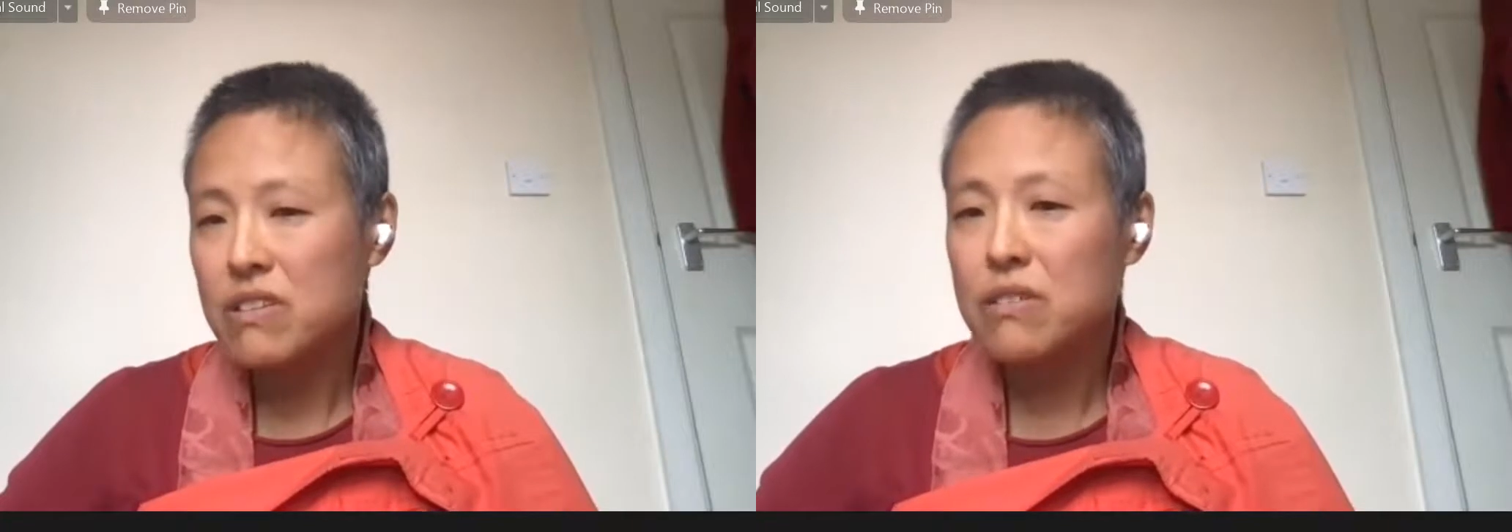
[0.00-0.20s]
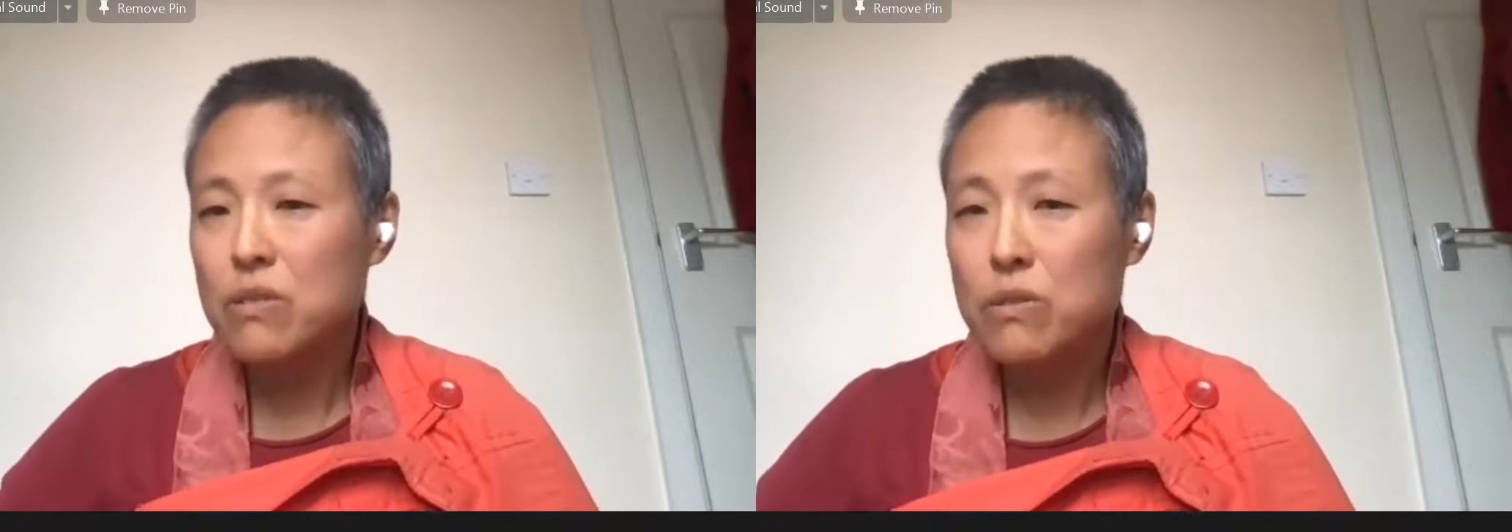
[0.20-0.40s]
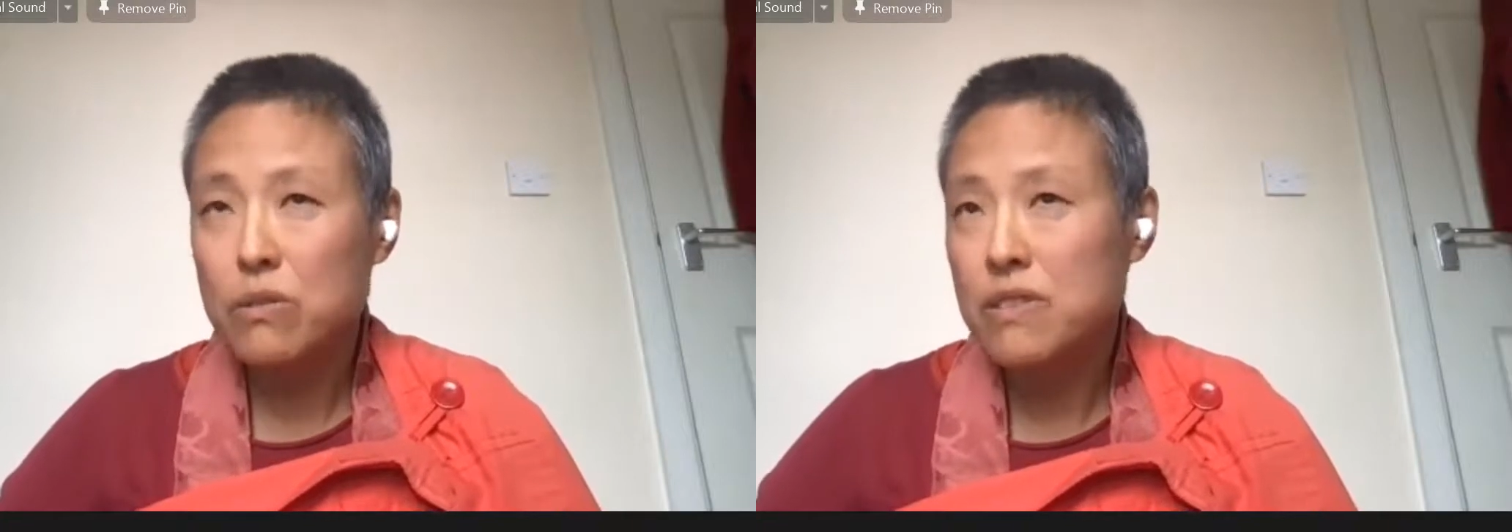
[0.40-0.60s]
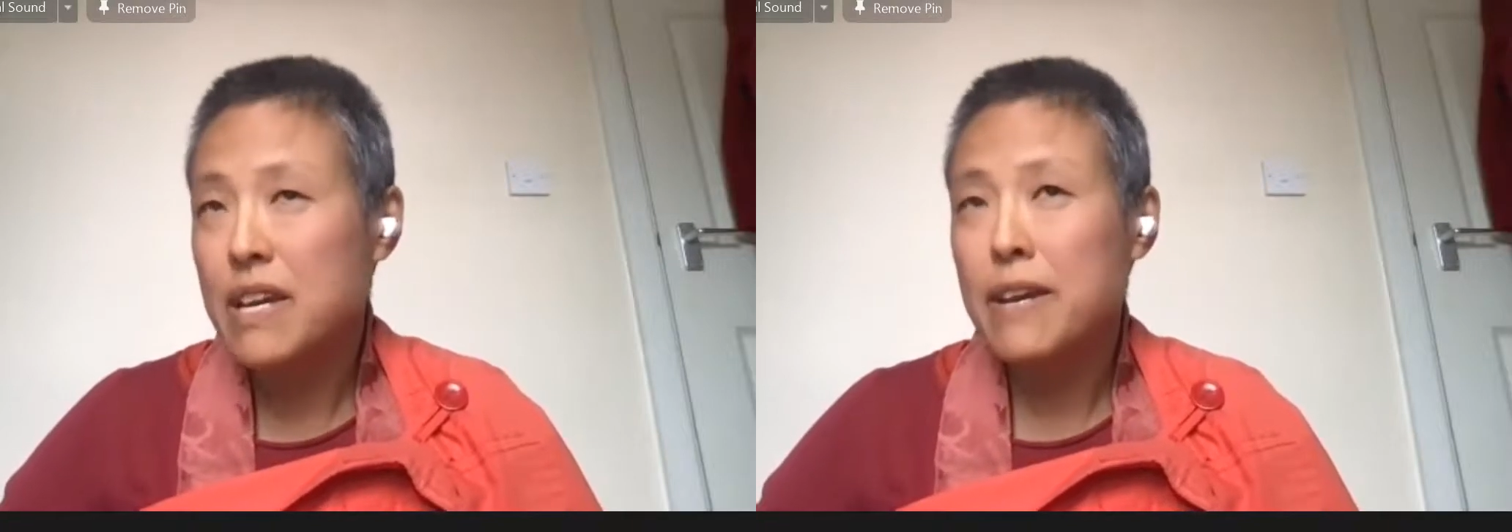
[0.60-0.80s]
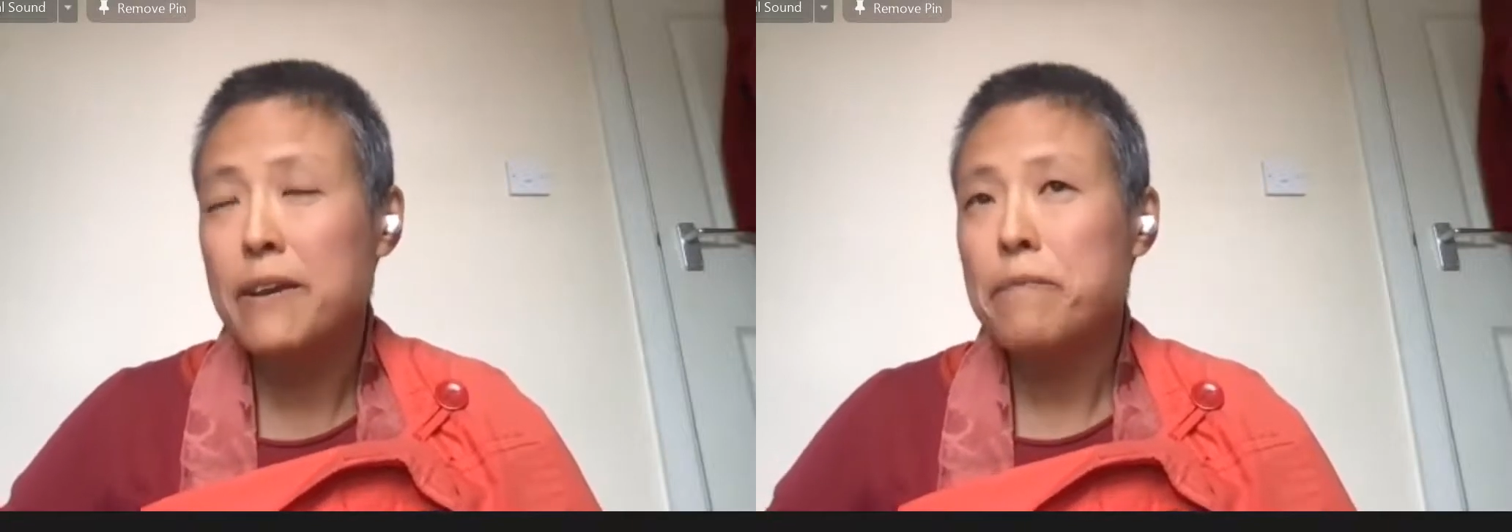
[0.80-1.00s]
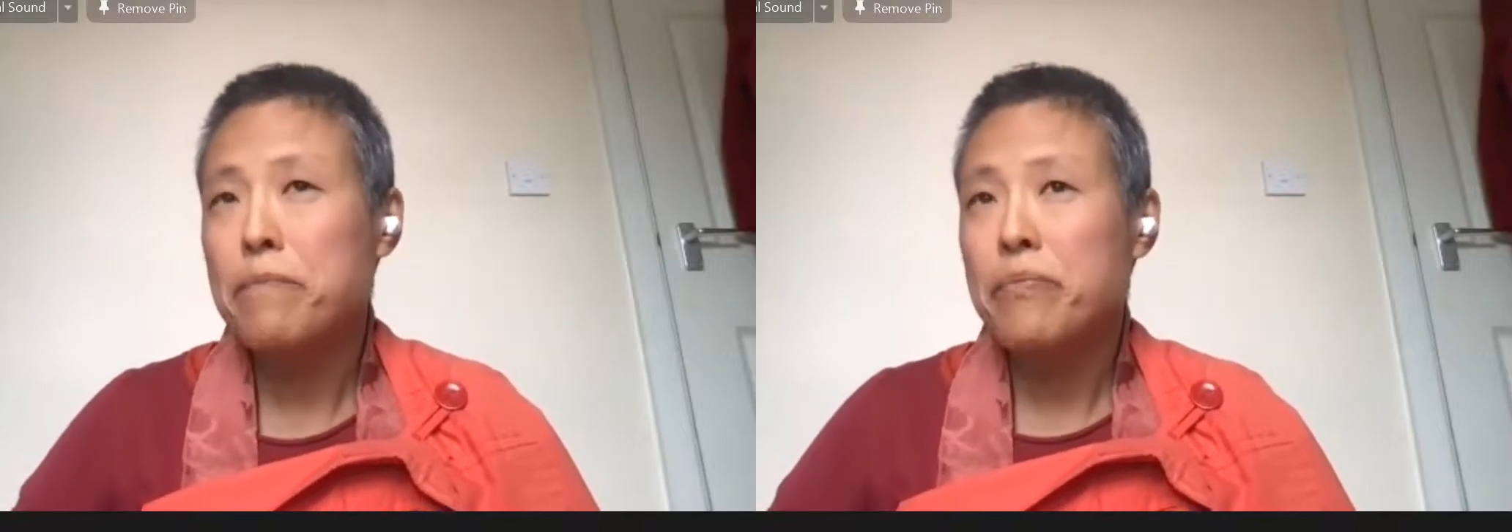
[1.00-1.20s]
to, say,